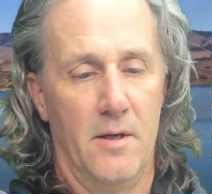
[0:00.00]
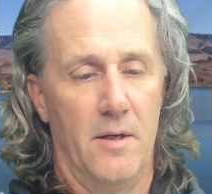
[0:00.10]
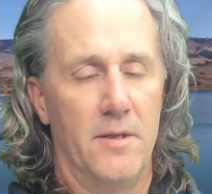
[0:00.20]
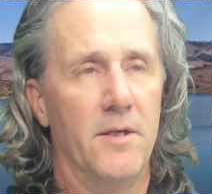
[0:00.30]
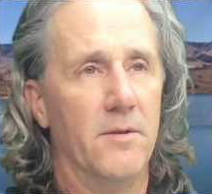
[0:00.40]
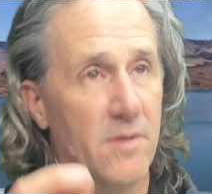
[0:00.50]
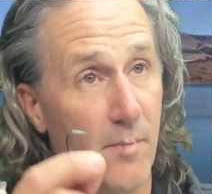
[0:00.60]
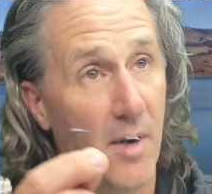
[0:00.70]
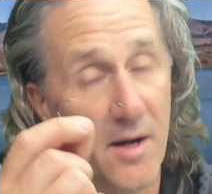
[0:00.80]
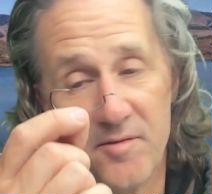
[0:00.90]
You use it
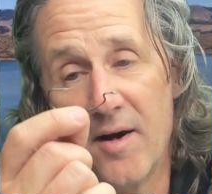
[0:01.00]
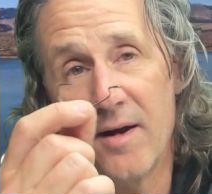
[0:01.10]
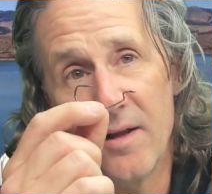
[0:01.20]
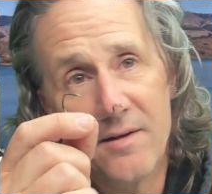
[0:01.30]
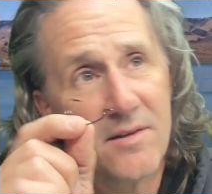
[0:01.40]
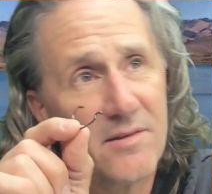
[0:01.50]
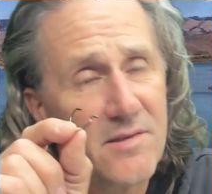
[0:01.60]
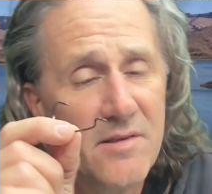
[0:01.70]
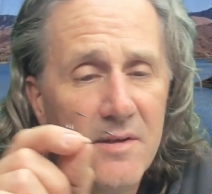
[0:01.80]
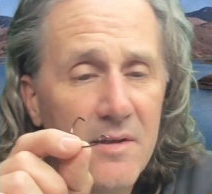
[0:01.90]
modified like
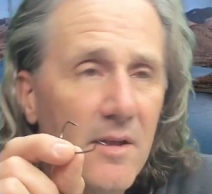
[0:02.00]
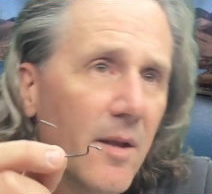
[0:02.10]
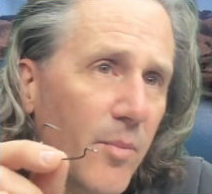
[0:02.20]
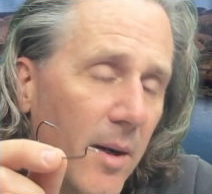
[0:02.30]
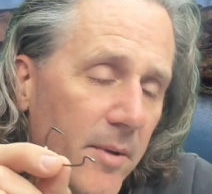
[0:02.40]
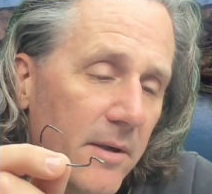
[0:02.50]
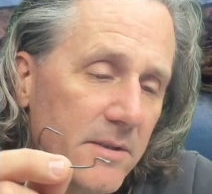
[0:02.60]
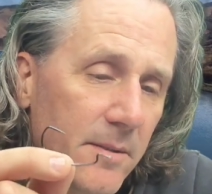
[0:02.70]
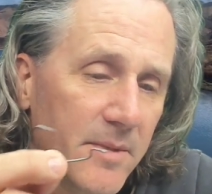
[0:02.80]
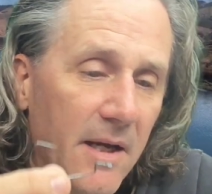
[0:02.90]
this, it probably goes
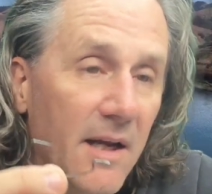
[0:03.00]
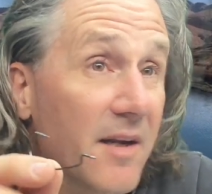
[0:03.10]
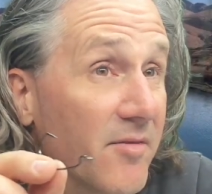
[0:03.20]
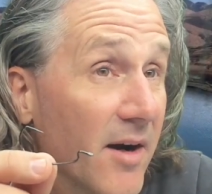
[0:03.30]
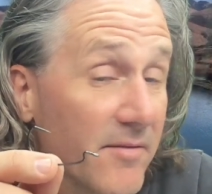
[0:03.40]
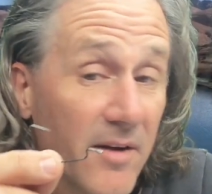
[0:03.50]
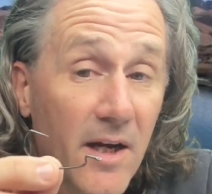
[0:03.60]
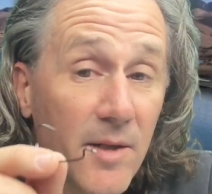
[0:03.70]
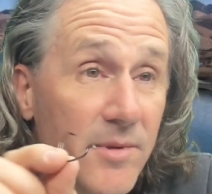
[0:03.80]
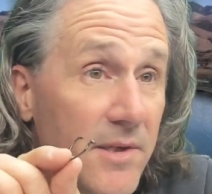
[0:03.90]
up to
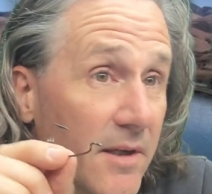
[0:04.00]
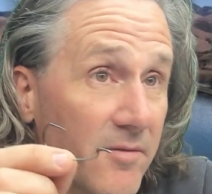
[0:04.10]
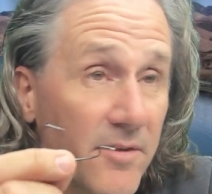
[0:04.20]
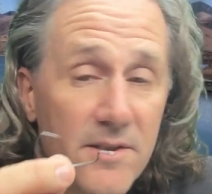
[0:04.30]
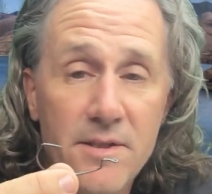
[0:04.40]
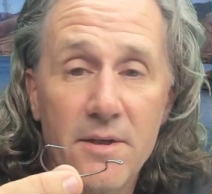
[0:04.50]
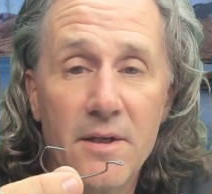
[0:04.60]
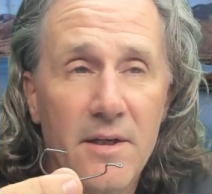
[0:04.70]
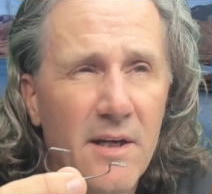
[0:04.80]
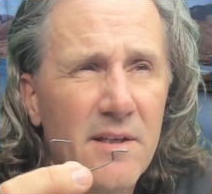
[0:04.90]
85-90% of the fish you're going
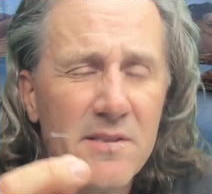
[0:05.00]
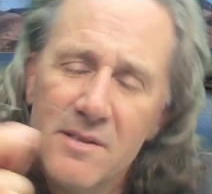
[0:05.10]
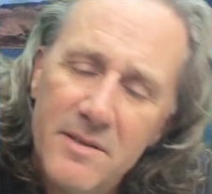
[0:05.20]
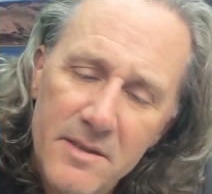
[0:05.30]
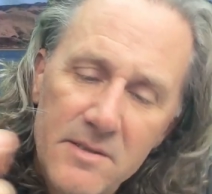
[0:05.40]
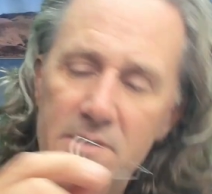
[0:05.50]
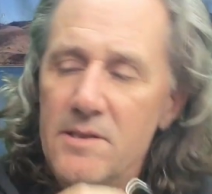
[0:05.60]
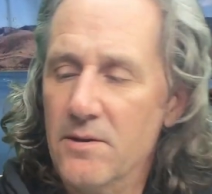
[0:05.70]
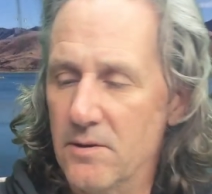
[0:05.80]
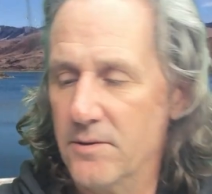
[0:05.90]
to catch. You'll
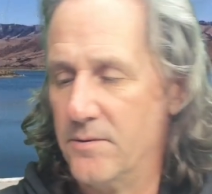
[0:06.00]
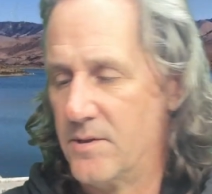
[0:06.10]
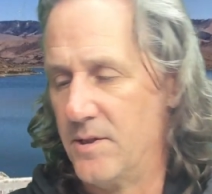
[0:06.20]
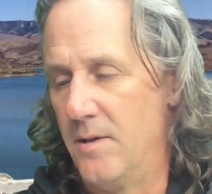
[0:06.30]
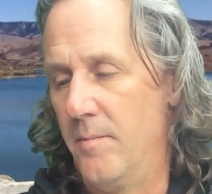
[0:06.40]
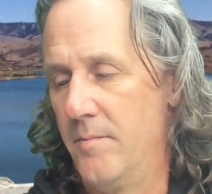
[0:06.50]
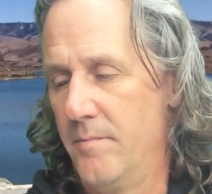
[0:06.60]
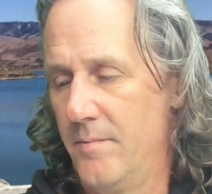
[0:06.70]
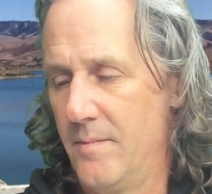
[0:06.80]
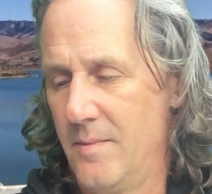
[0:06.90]
still lose some.
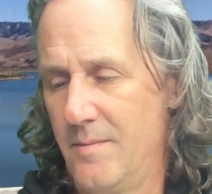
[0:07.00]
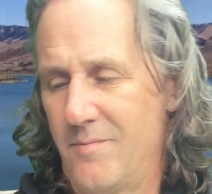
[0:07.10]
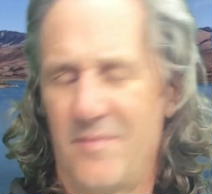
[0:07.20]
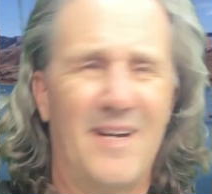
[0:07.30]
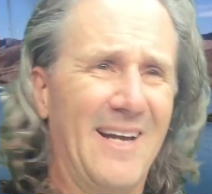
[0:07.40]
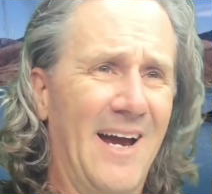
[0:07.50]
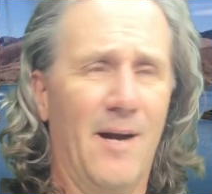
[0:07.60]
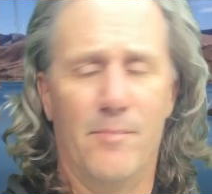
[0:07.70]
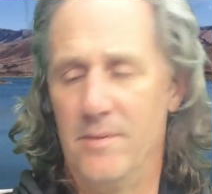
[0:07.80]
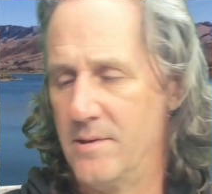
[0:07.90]
That
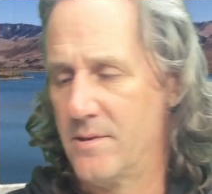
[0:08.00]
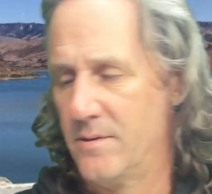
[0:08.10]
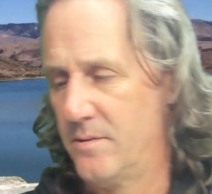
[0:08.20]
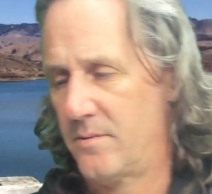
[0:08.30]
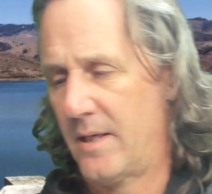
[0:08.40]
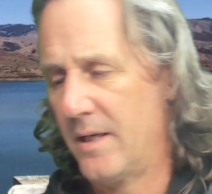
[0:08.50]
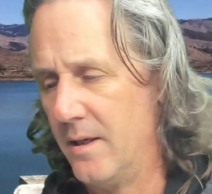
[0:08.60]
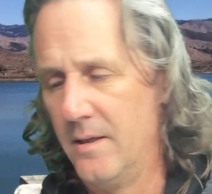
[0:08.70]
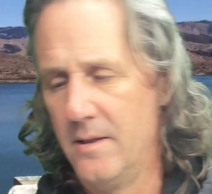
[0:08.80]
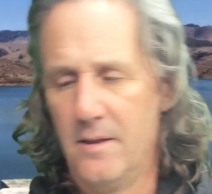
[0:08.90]
happens, right?
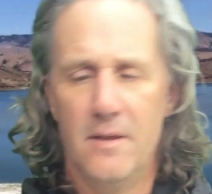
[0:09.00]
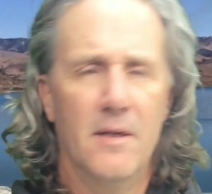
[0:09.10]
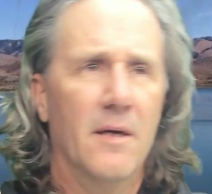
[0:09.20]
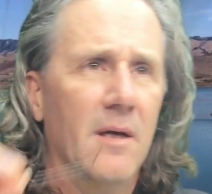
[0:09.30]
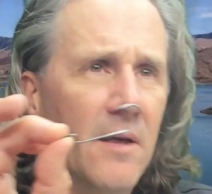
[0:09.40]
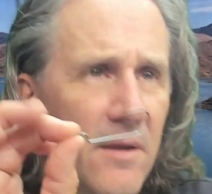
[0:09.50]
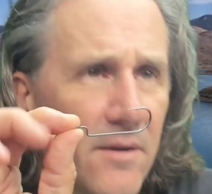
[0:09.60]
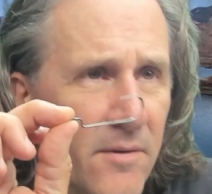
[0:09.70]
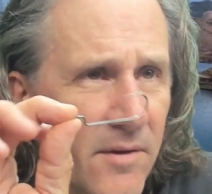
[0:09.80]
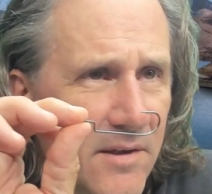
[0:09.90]
You
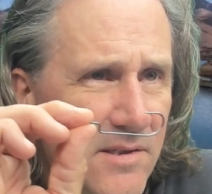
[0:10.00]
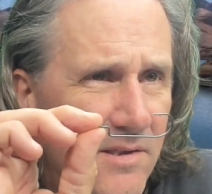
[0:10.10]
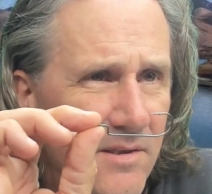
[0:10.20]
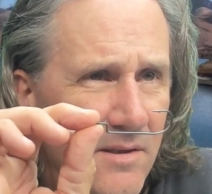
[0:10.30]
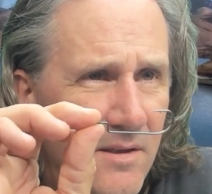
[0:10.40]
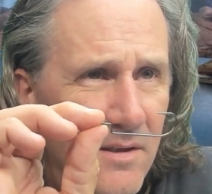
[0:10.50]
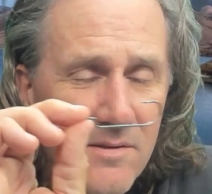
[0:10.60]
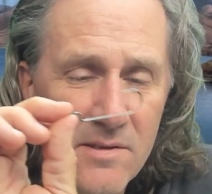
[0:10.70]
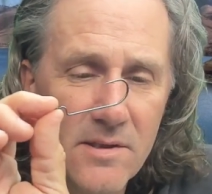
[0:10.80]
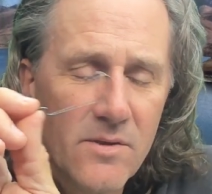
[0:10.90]
do this,
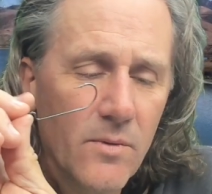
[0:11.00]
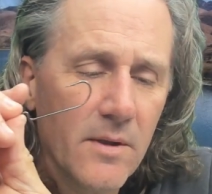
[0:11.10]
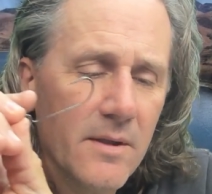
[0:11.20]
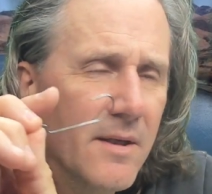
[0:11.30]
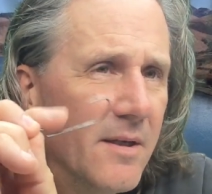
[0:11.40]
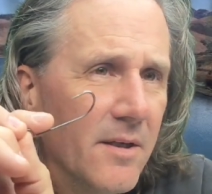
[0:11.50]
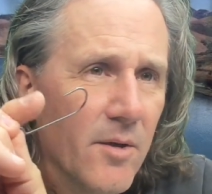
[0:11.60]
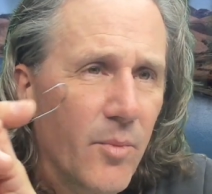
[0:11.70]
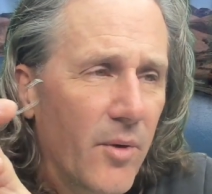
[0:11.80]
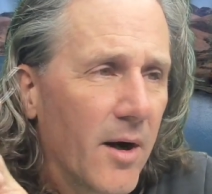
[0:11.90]
use this one, you're
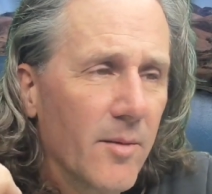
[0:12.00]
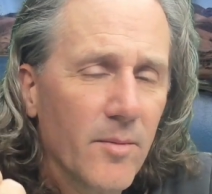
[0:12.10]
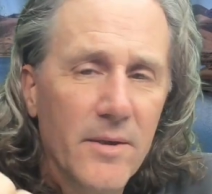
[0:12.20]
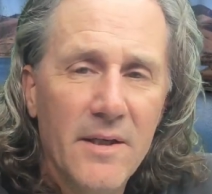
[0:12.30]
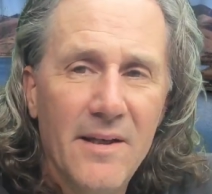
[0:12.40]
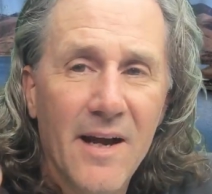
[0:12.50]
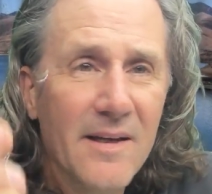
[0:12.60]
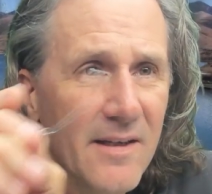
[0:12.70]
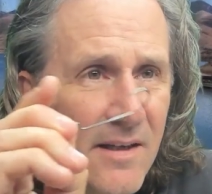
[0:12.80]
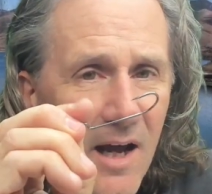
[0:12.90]
probably
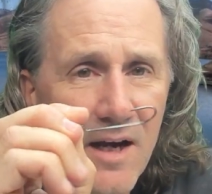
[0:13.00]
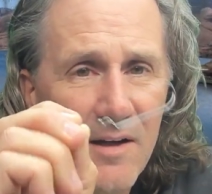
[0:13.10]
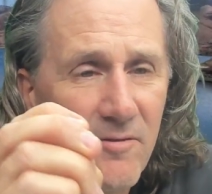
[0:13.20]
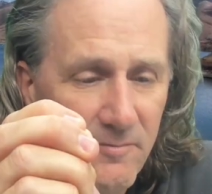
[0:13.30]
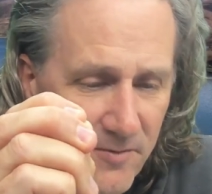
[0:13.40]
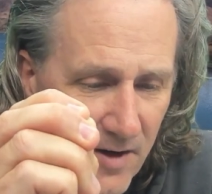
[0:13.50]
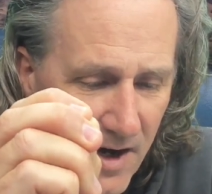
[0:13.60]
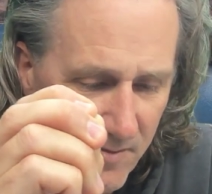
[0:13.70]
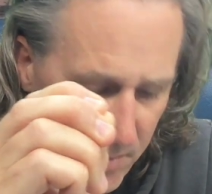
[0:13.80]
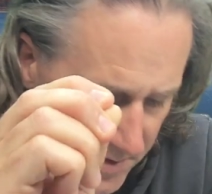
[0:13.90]

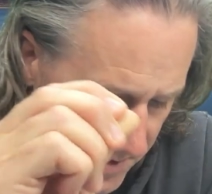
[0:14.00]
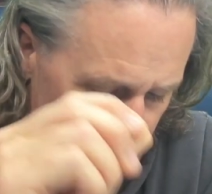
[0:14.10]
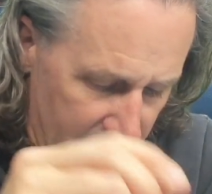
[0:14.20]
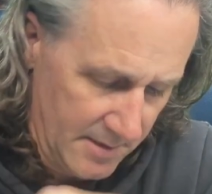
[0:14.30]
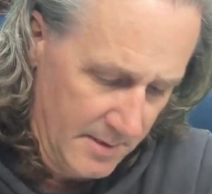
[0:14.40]
90-95%.